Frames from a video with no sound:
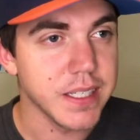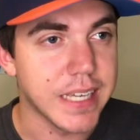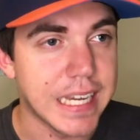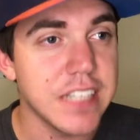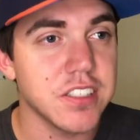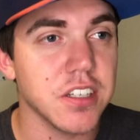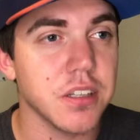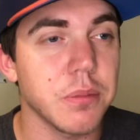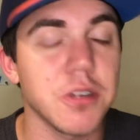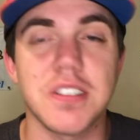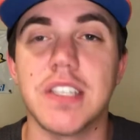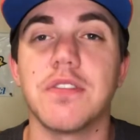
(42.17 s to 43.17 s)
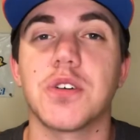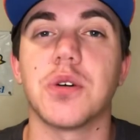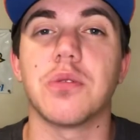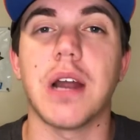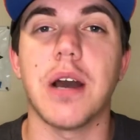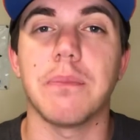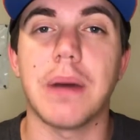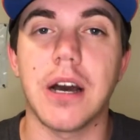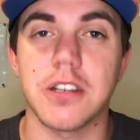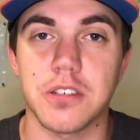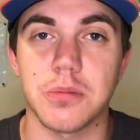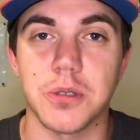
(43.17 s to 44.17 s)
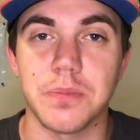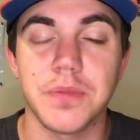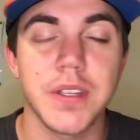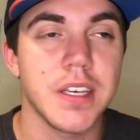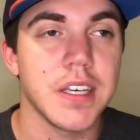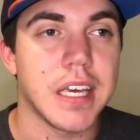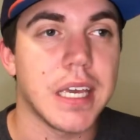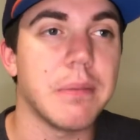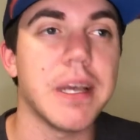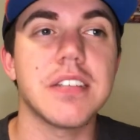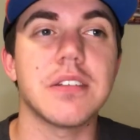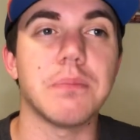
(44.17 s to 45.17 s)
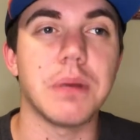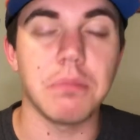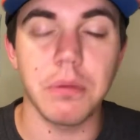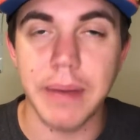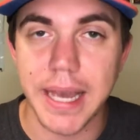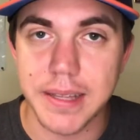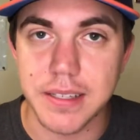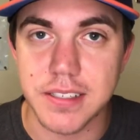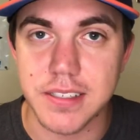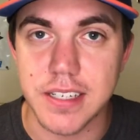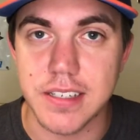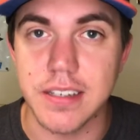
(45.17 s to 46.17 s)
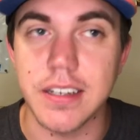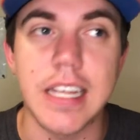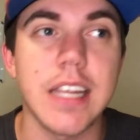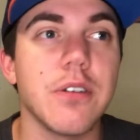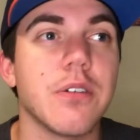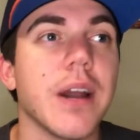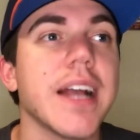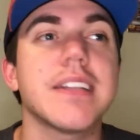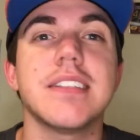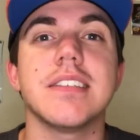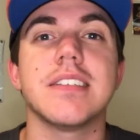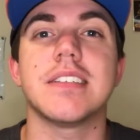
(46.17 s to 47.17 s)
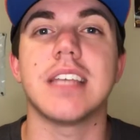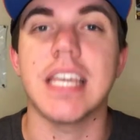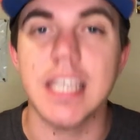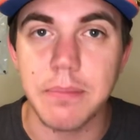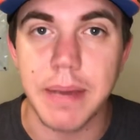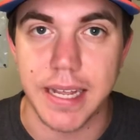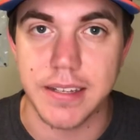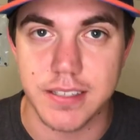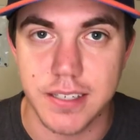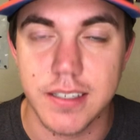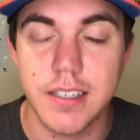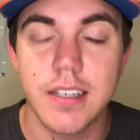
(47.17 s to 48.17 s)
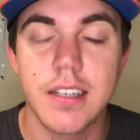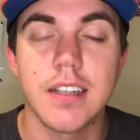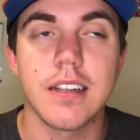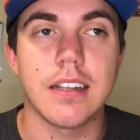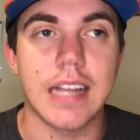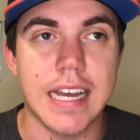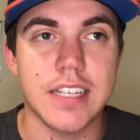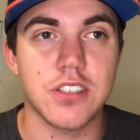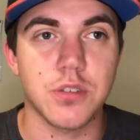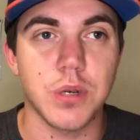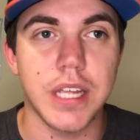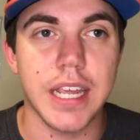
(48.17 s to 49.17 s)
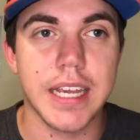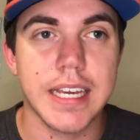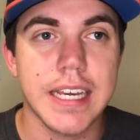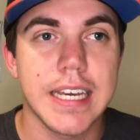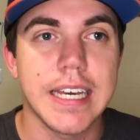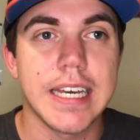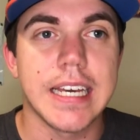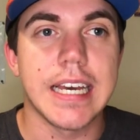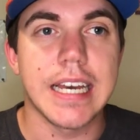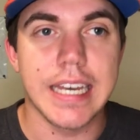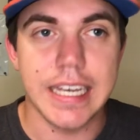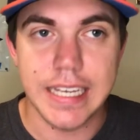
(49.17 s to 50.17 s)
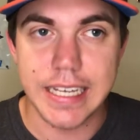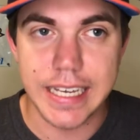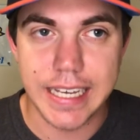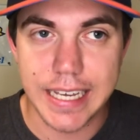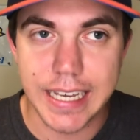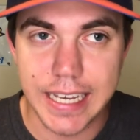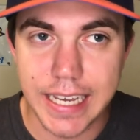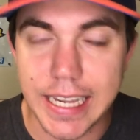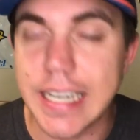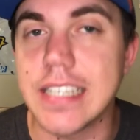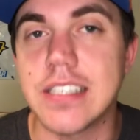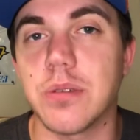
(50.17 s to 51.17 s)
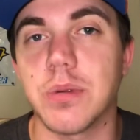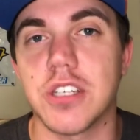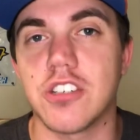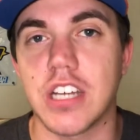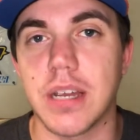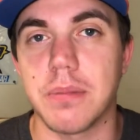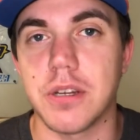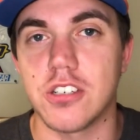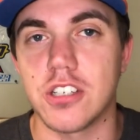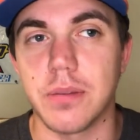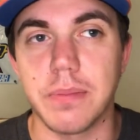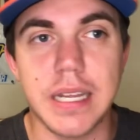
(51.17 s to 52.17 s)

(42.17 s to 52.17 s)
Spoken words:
He took the most difficult route possible. He made some people mad this season. He wrecked his teammate last week, and he still won the championship.